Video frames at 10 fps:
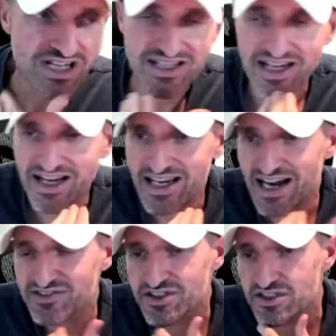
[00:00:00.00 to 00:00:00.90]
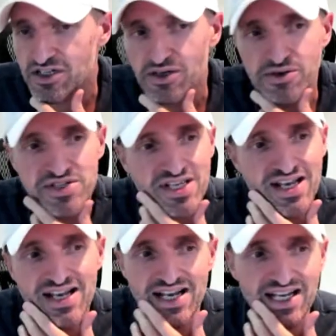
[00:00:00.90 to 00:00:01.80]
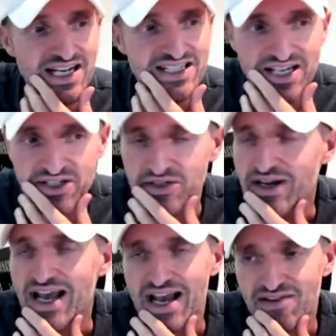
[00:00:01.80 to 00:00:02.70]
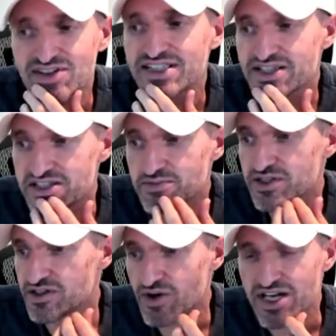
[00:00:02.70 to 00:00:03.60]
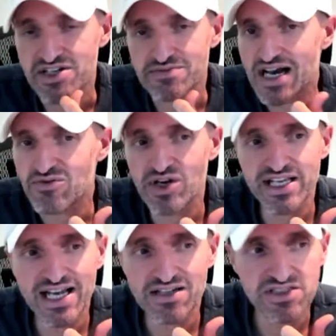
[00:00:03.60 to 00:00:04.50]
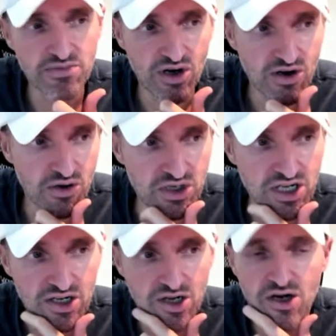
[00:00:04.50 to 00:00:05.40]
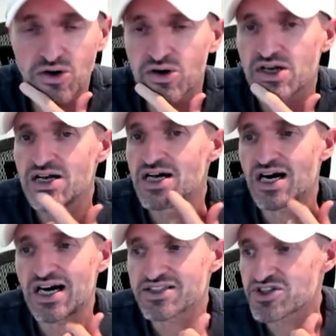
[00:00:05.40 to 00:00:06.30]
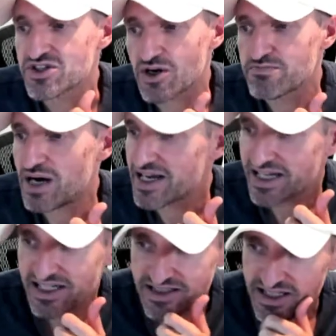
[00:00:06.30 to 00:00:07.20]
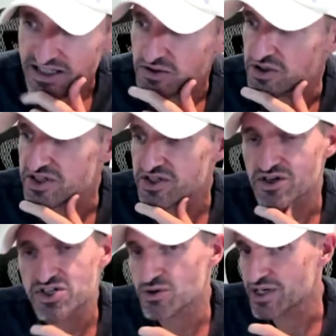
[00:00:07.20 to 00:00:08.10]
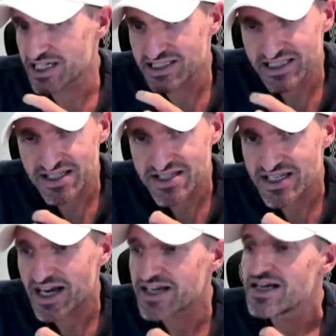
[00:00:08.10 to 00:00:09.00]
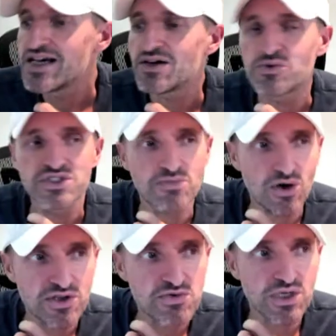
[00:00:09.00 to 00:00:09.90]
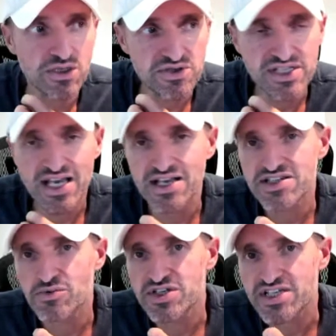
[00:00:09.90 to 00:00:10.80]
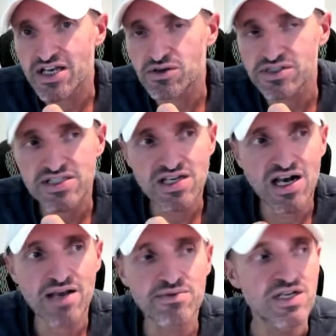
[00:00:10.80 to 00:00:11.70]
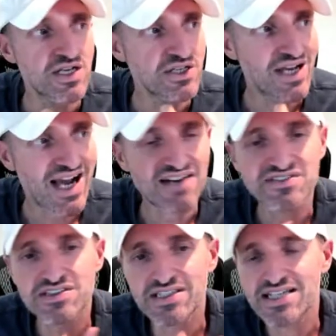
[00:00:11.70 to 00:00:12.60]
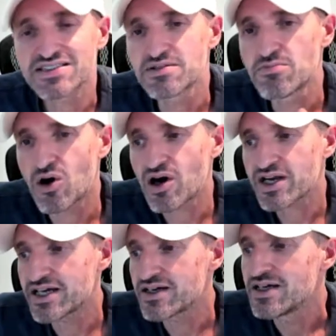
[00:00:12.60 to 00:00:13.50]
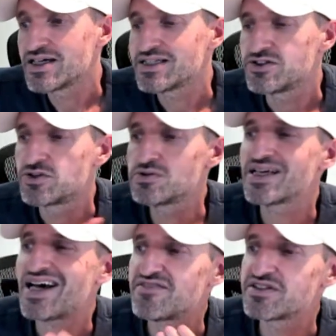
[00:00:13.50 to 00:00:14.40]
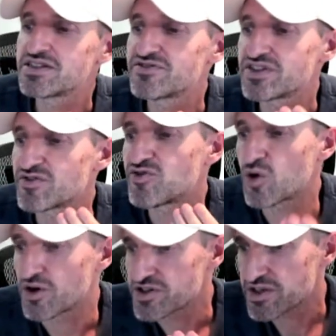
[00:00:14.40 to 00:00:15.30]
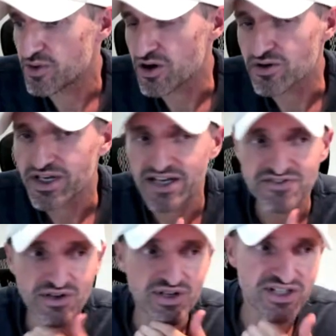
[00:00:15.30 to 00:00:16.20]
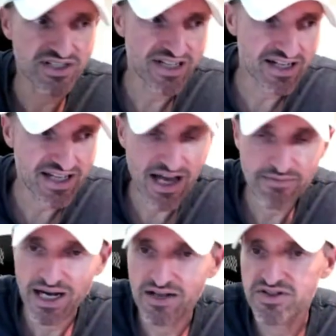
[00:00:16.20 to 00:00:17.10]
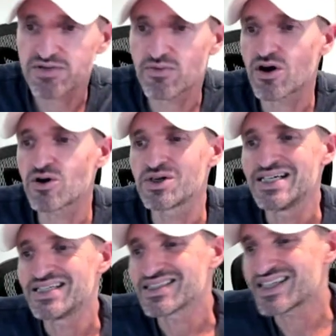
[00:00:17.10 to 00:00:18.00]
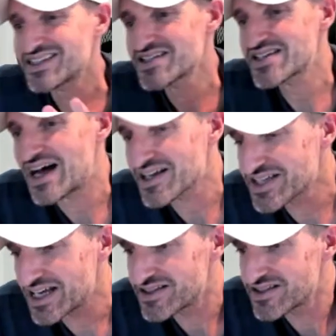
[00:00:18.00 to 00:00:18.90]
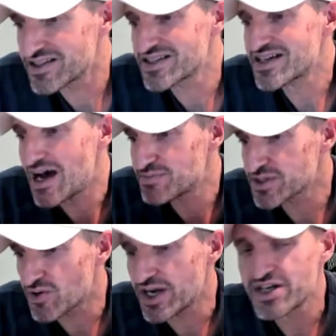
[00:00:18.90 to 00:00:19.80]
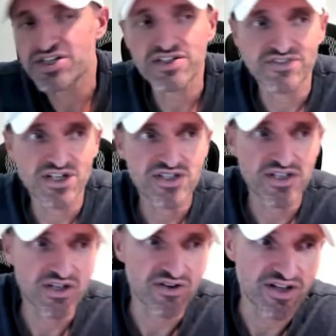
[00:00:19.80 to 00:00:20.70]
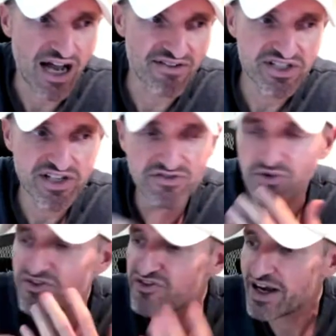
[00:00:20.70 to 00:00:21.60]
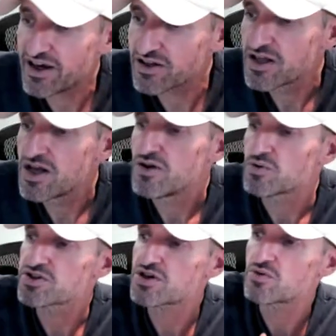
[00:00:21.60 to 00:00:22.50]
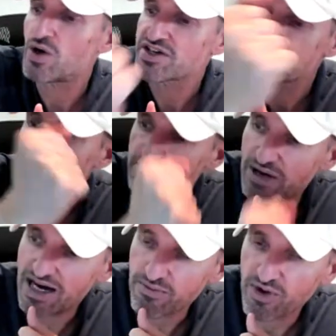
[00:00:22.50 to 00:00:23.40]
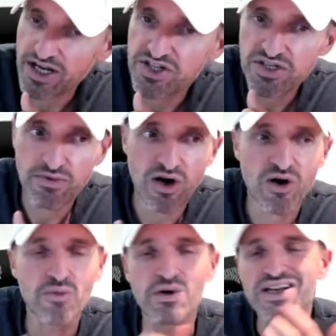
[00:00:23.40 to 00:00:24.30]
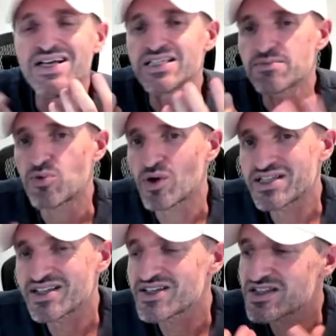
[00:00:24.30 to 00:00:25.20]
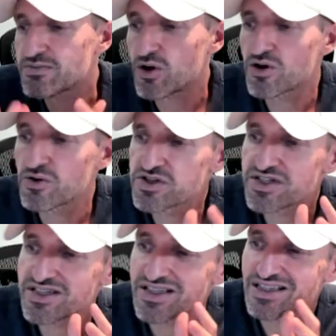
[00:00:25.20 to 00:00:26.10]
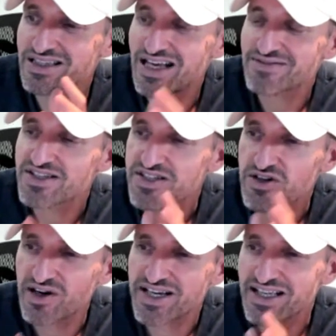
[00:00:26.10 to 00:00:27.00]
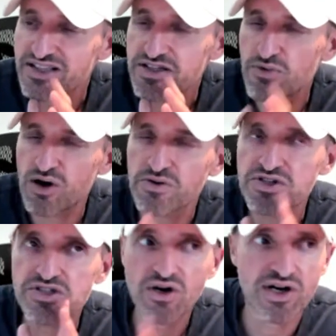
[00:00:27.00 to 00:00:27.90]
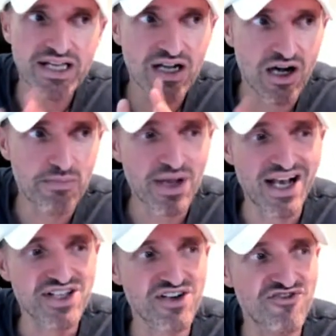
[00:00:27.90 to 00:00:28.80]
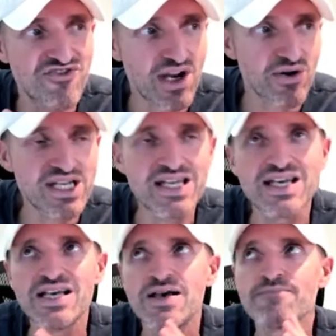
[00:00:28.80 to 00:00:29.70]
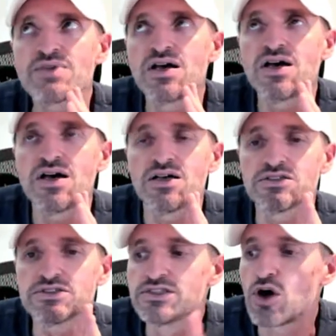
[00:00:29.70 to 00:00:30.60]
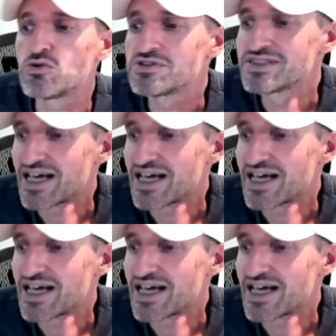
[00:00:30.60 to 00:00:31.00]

tonight after the close, and I tell you everything's in the middle of the range. I'm not running out tomorrow gung ho uh, to start buying anything or start shorting anything in sight. tomorrow's one of those days that we say it all the time you have to let the market do the heavy lifting for us tomorrow. Okay. If there is a dead cat bounce tomorrow, let the stocks get to the top of the range. If there's, you know, obviously if we fail, we'll start watching for the bottom range tomorrow. But the point is tomorrow's starting tomorrow's starting up as a very low